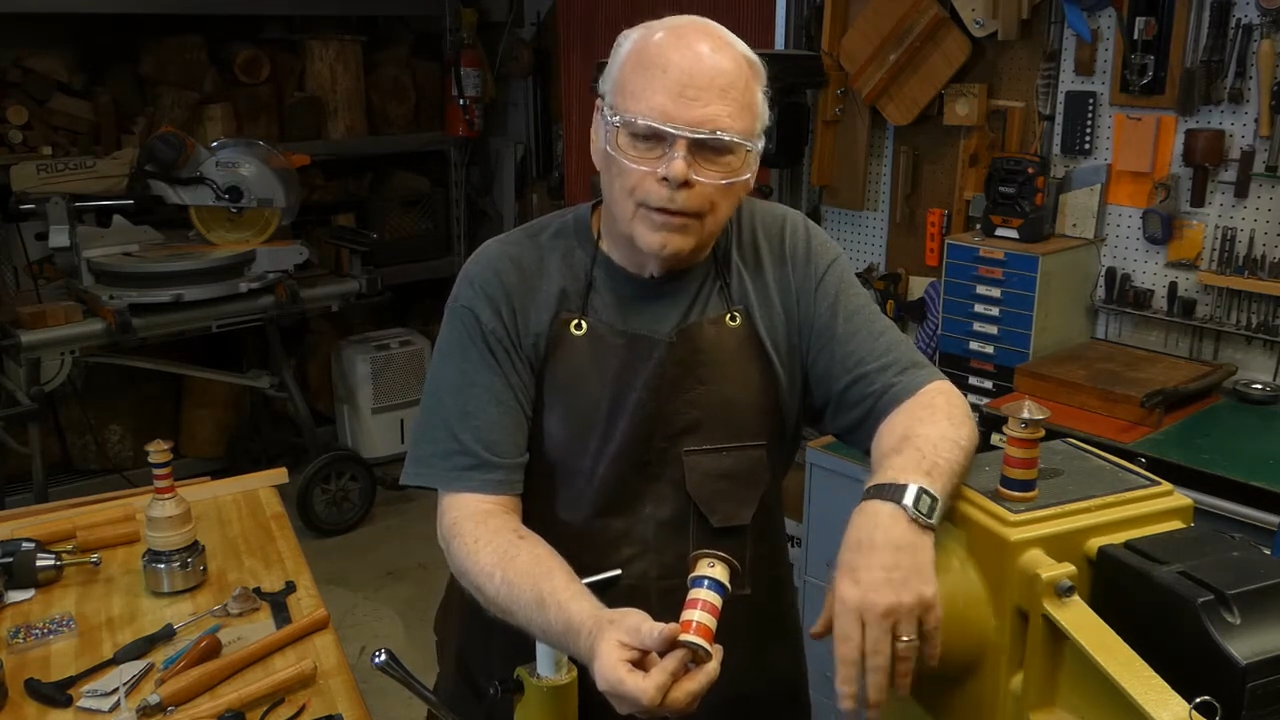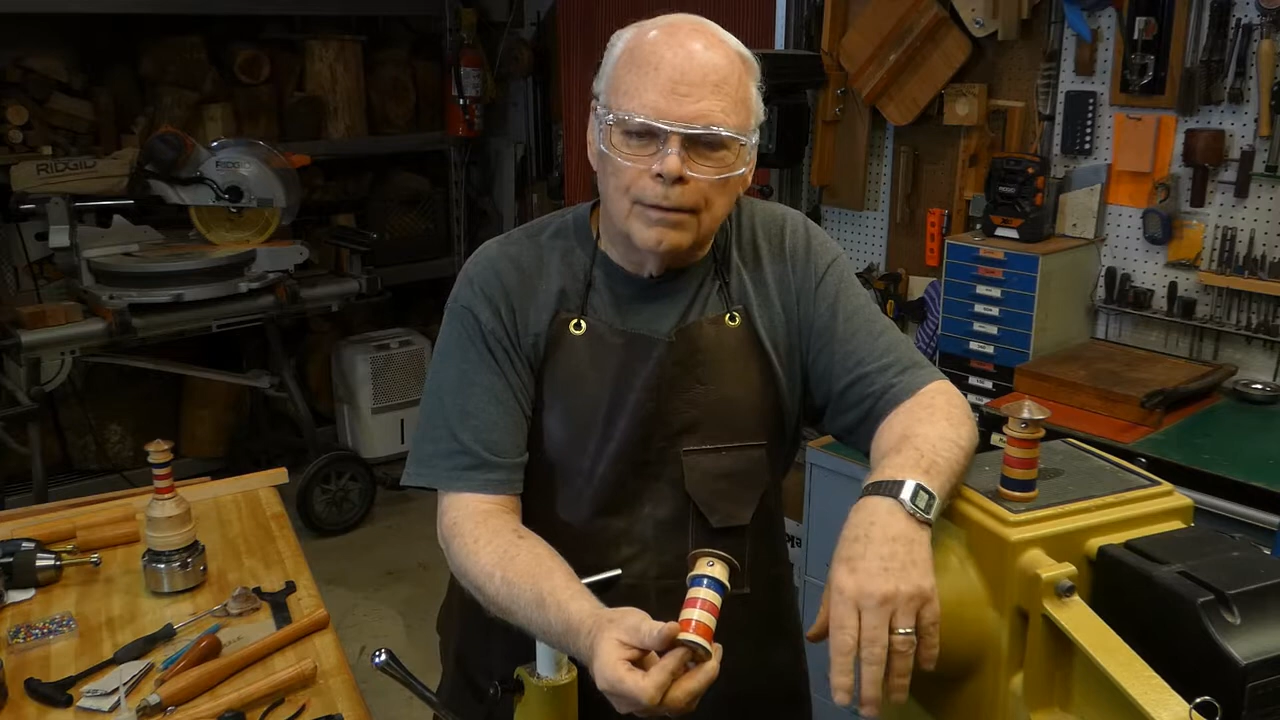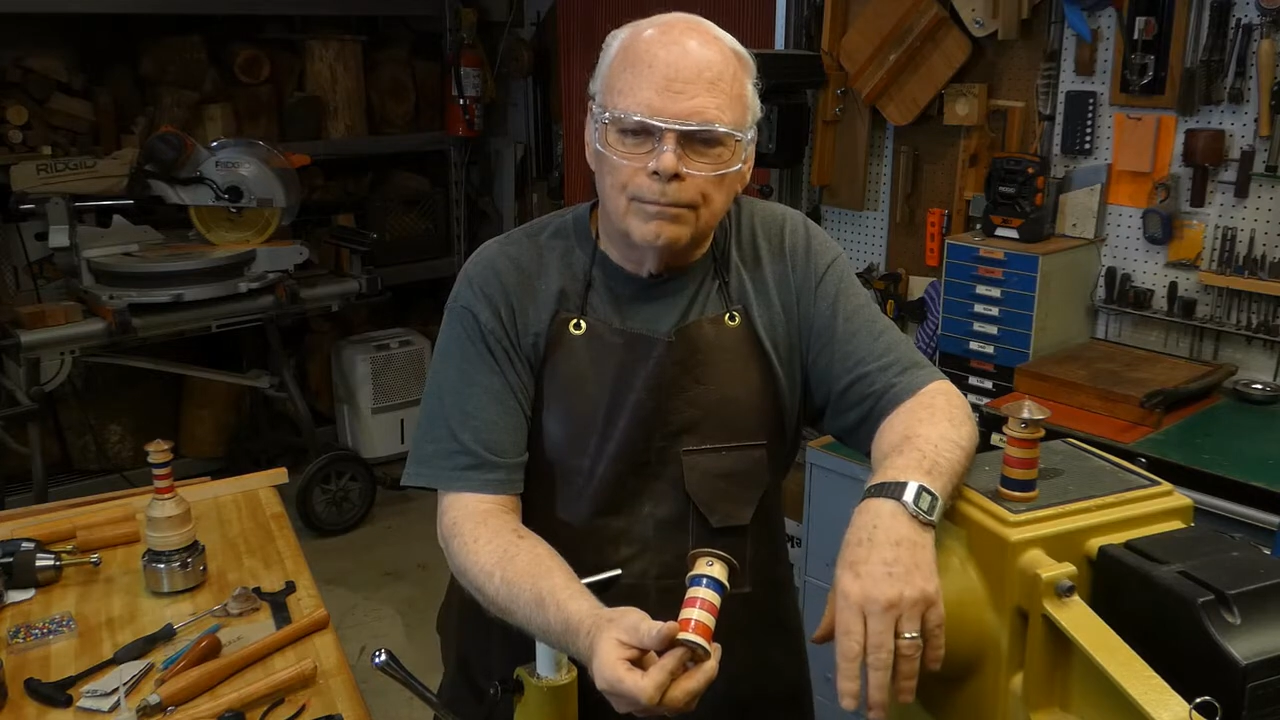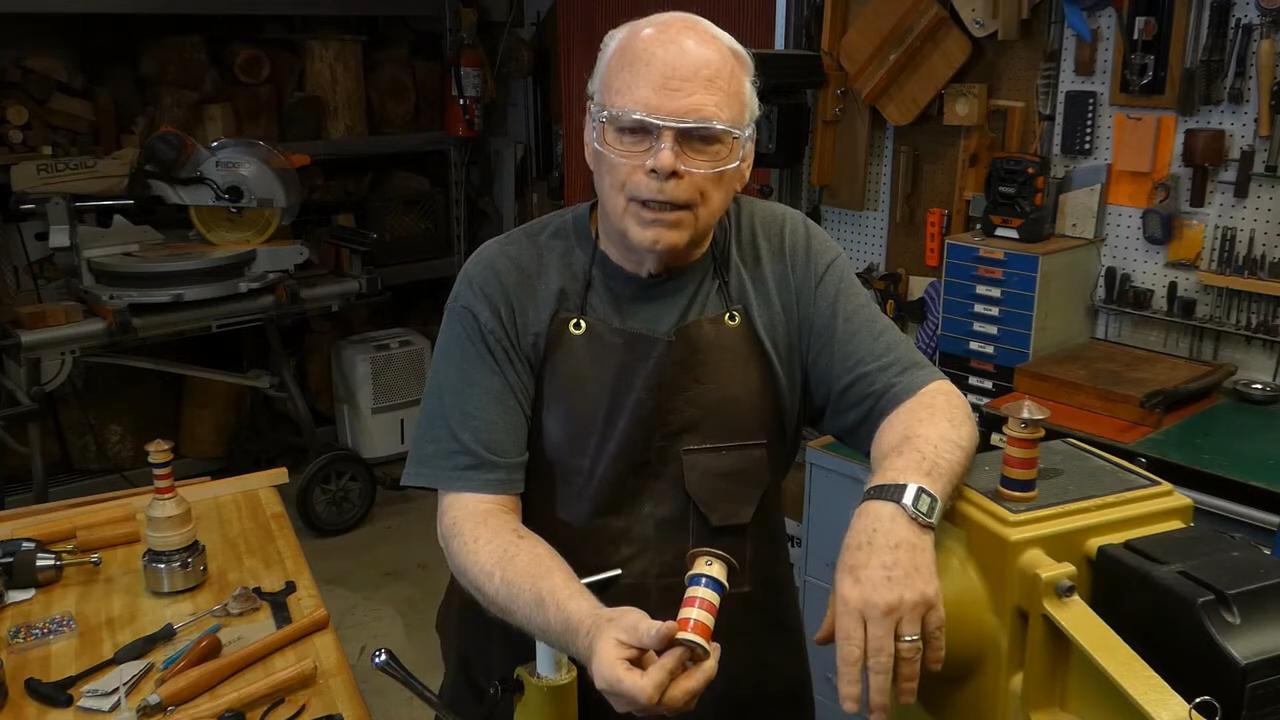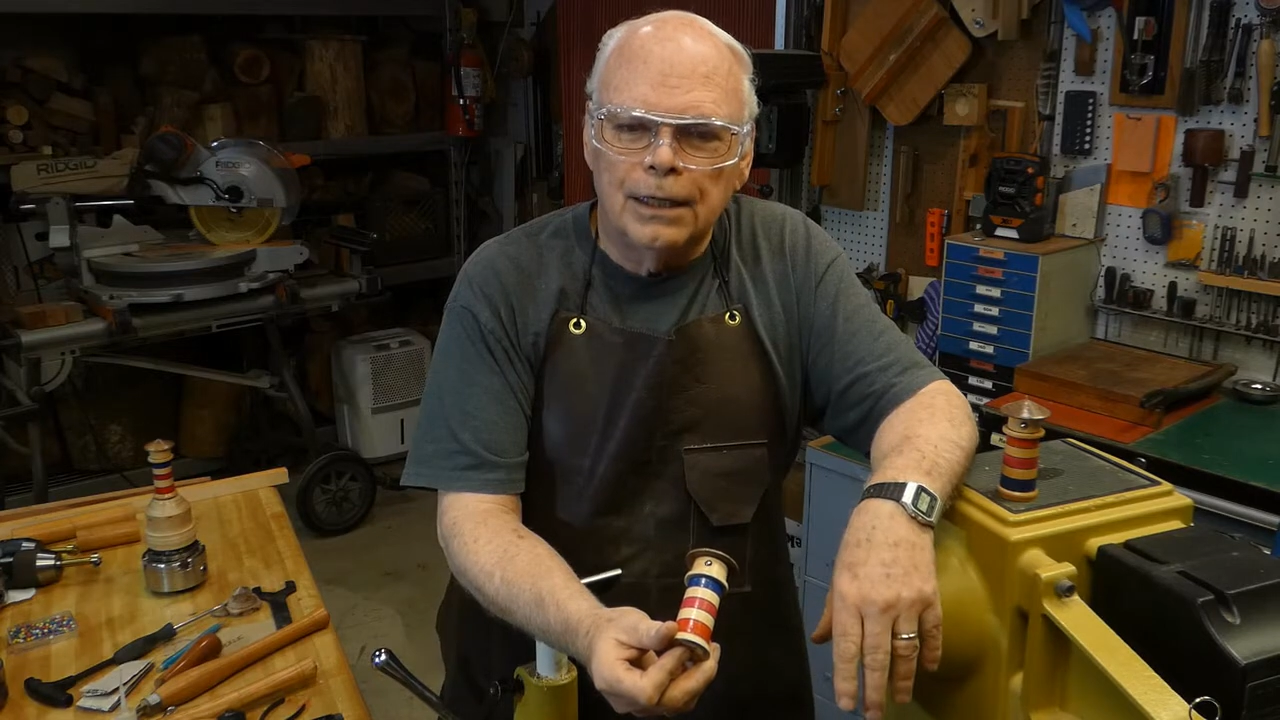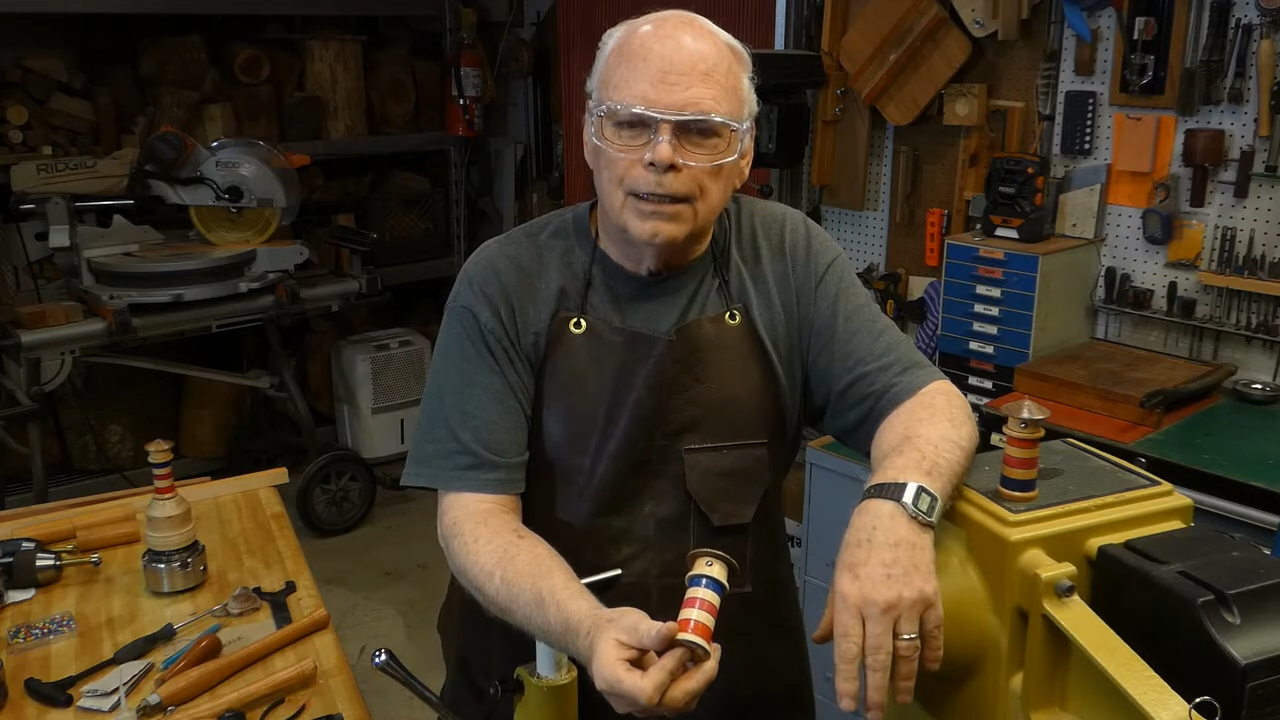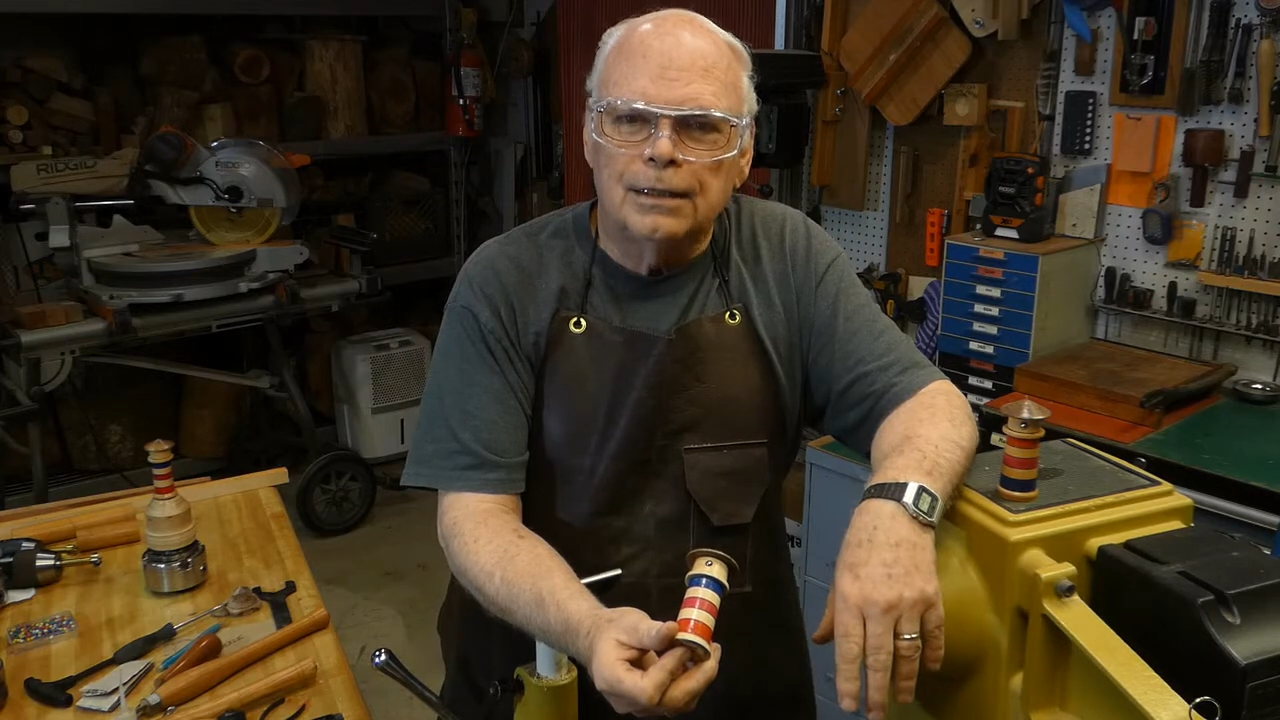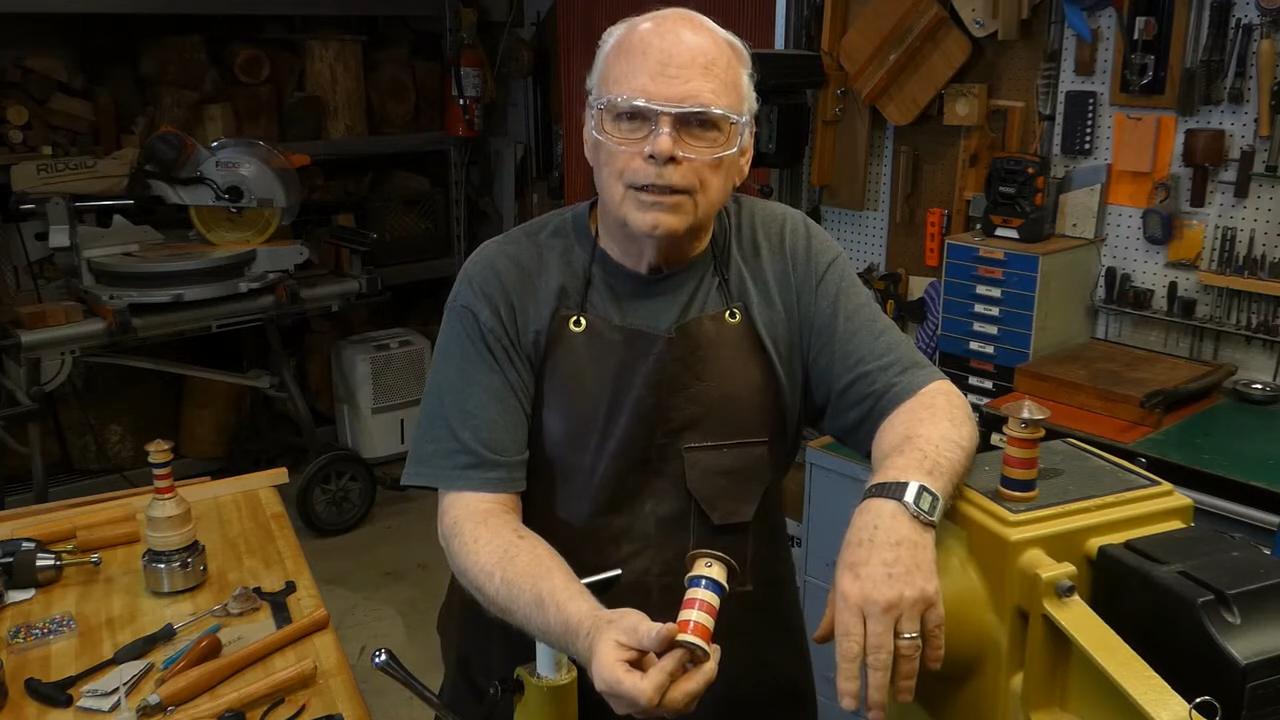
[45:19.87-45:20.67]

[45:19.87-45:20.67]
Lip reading: a meeting